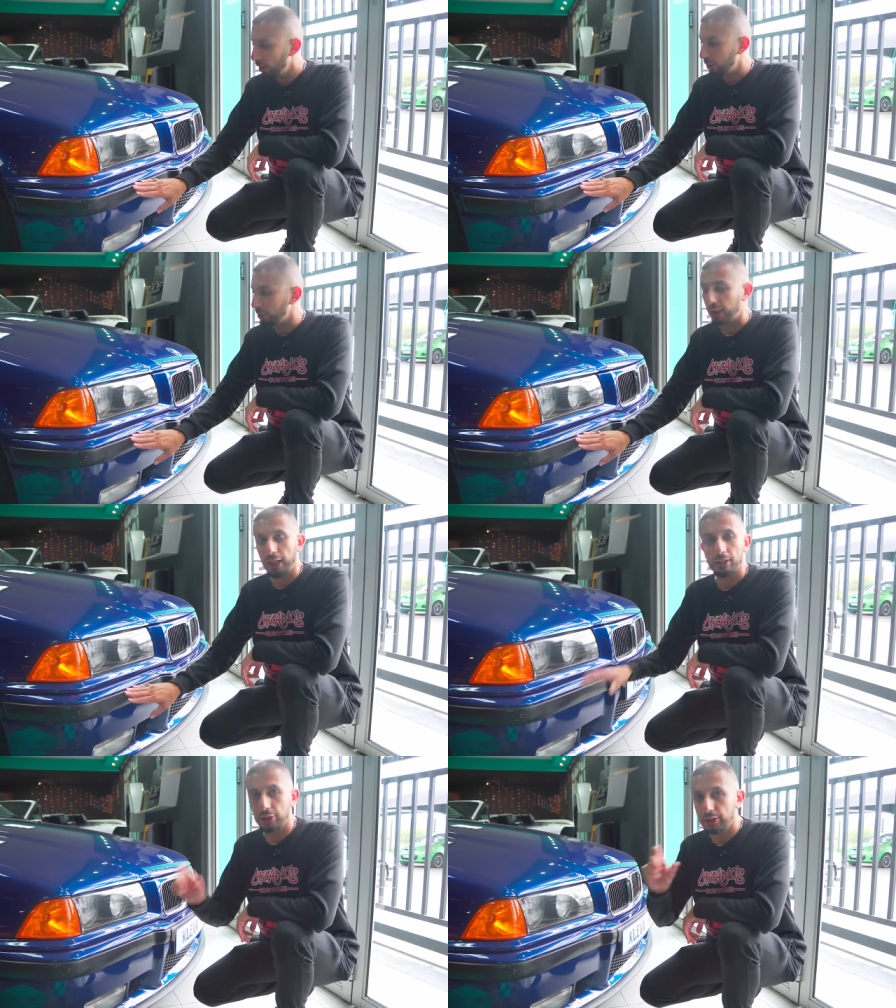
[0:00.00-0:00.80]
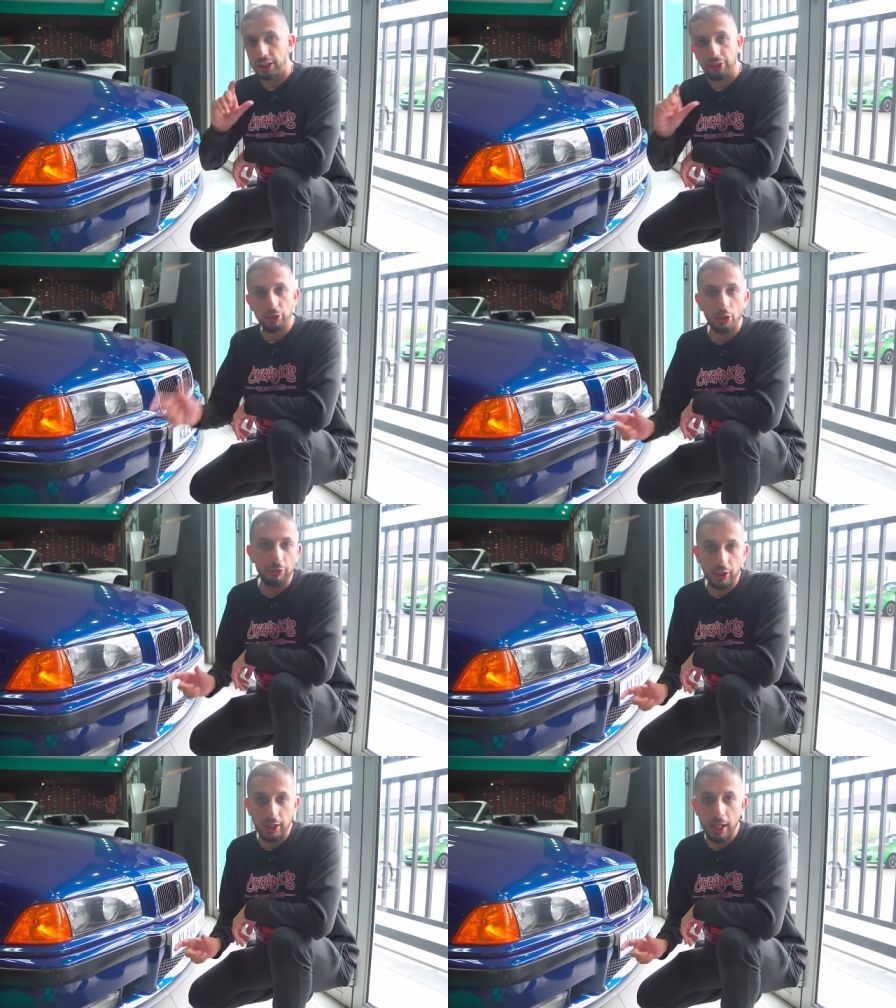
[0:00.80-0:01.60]
You can just give your
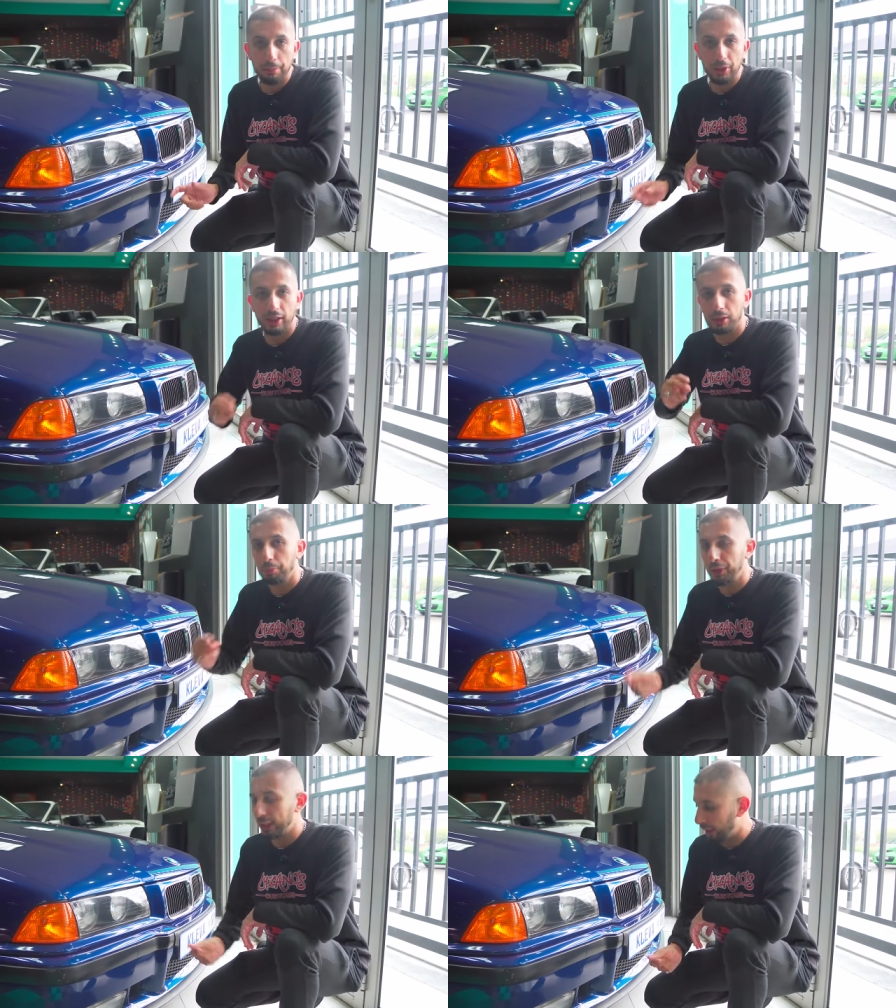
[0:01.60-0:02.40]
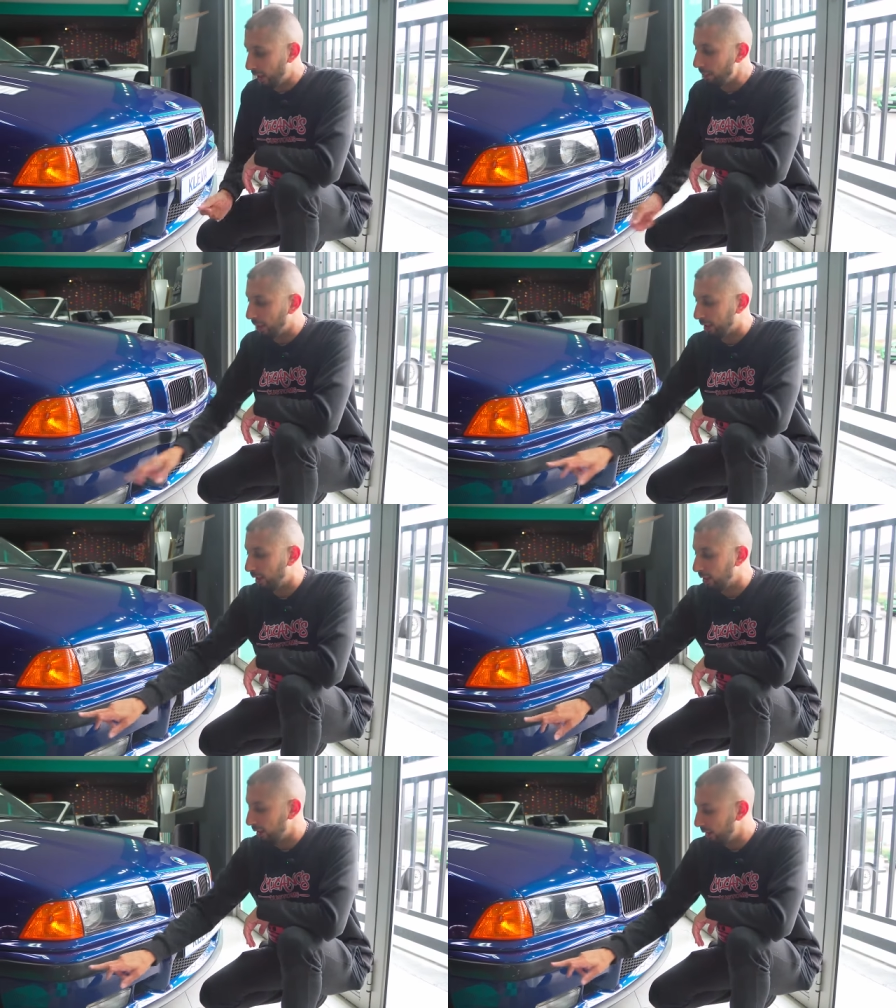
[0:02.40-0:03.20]
VIN number, they'll pick it up and
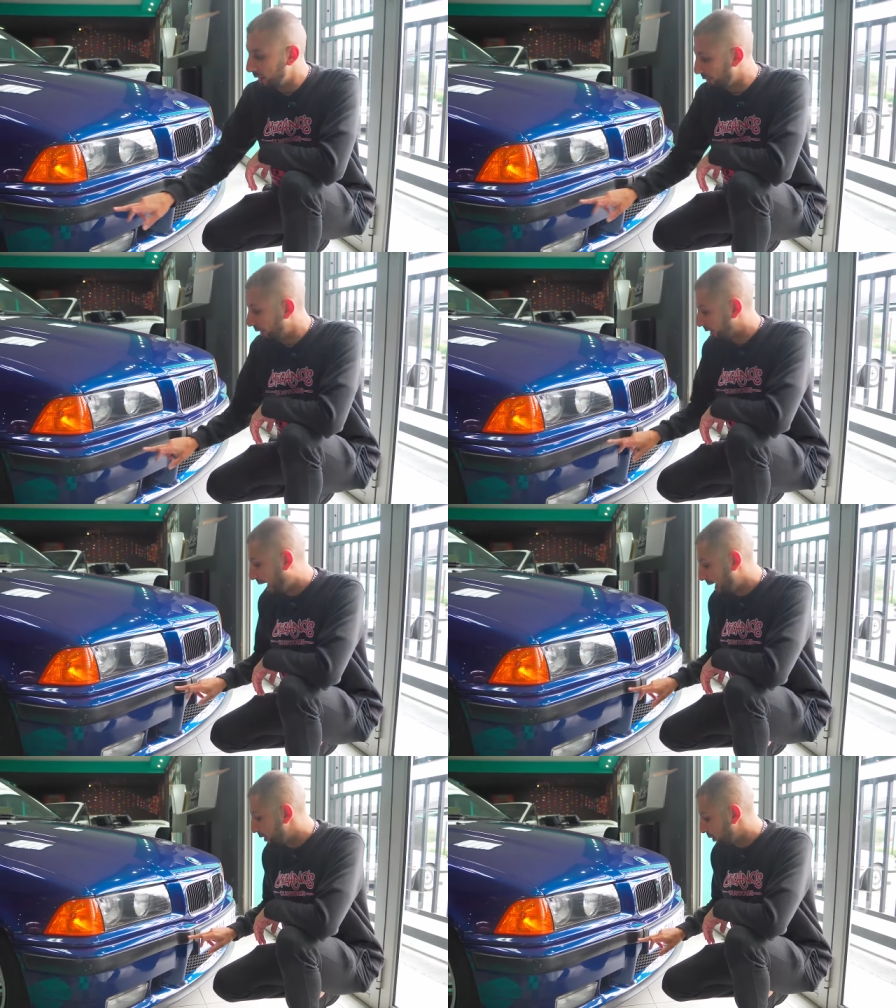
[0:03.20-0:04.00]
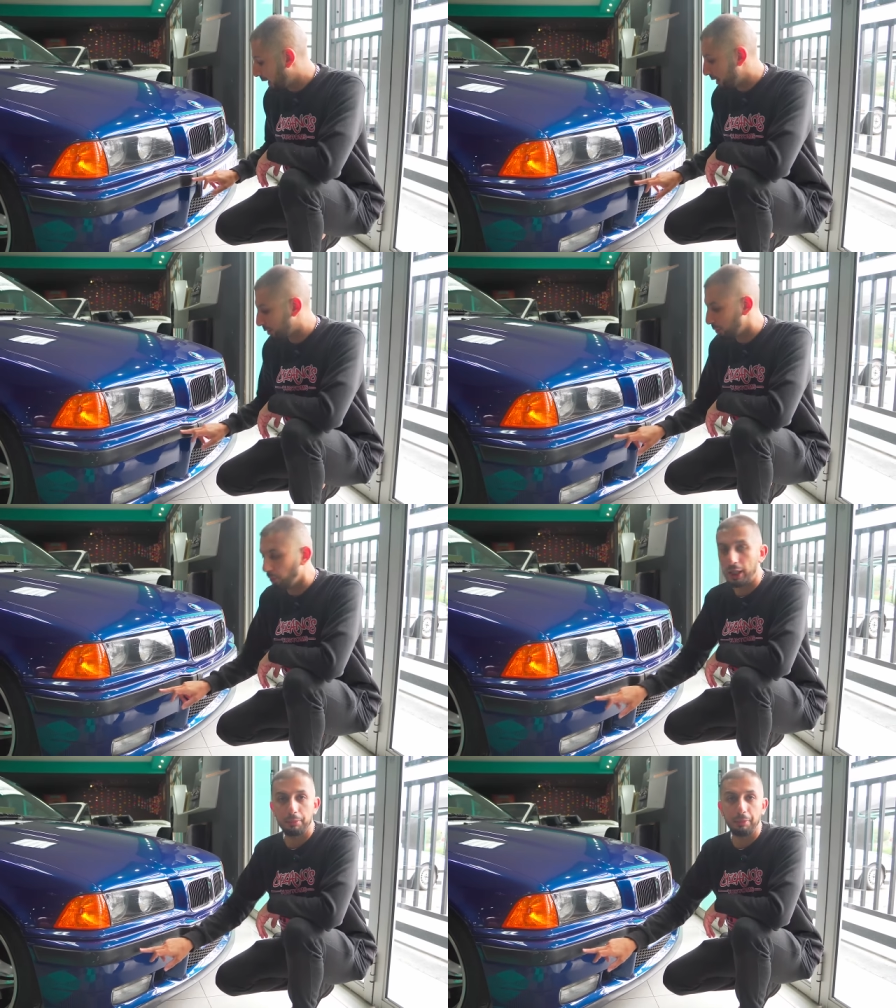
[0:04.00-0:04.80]
they'll even guide you as to
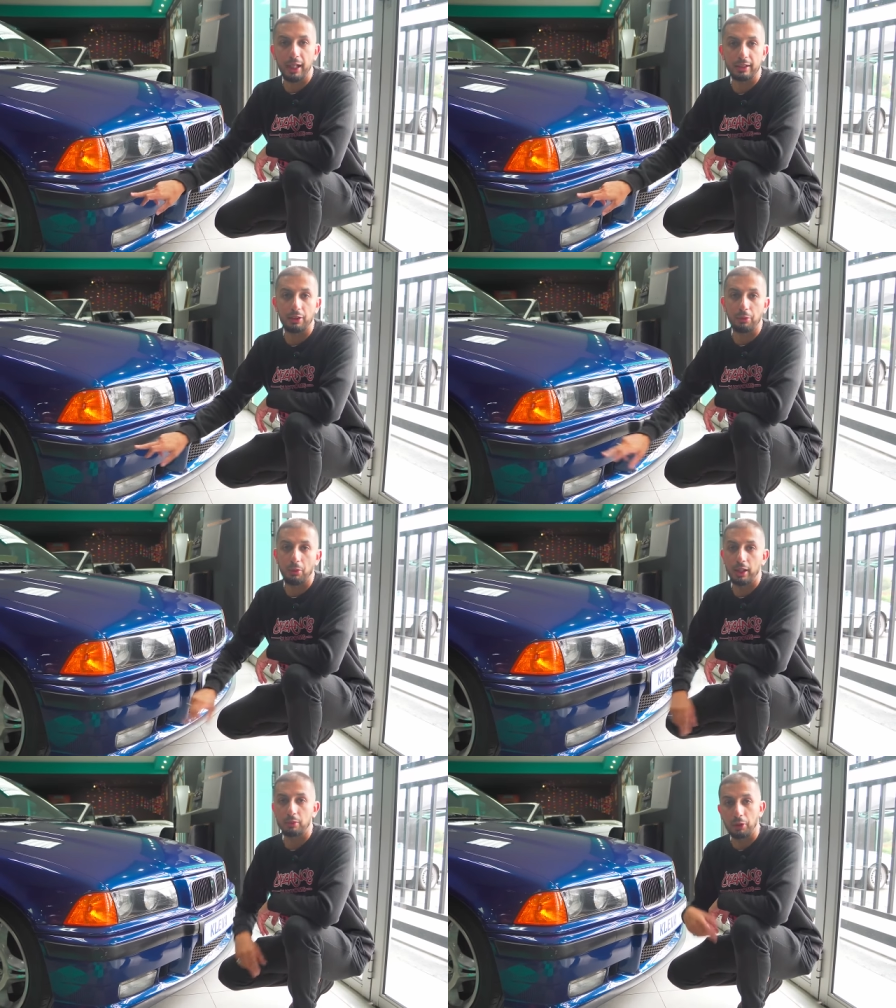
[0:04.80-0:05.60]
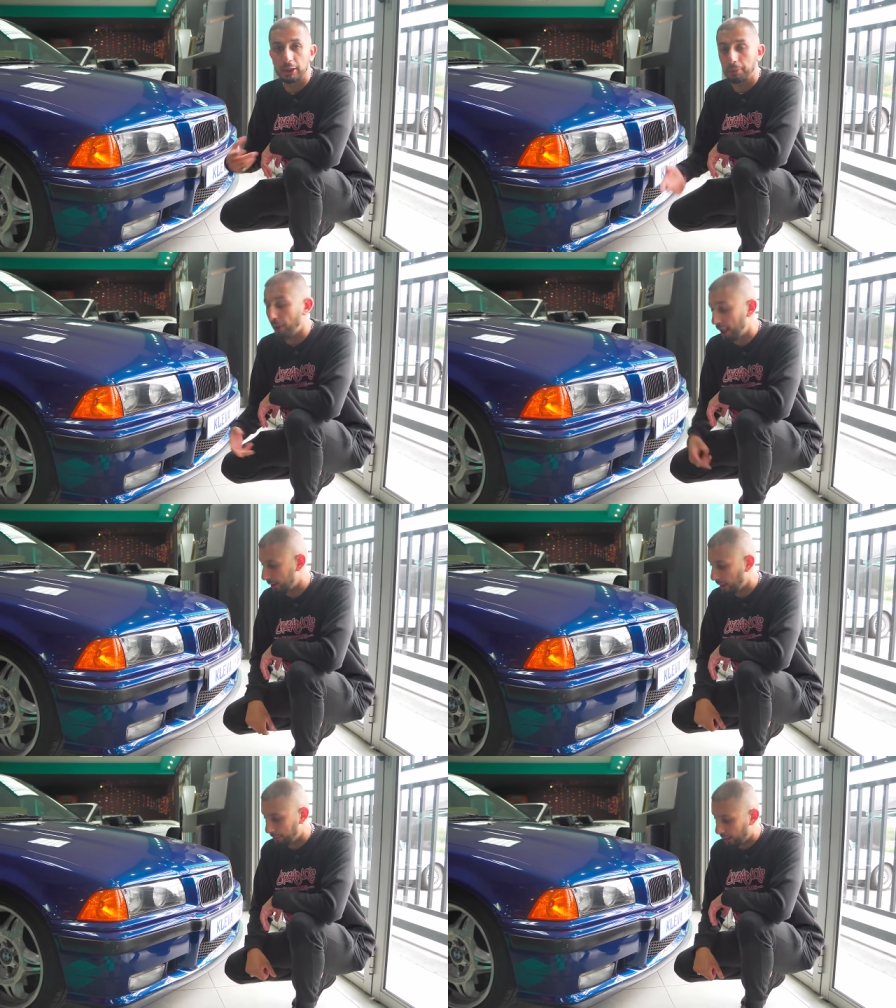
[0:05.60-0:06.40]
what part is what the part number,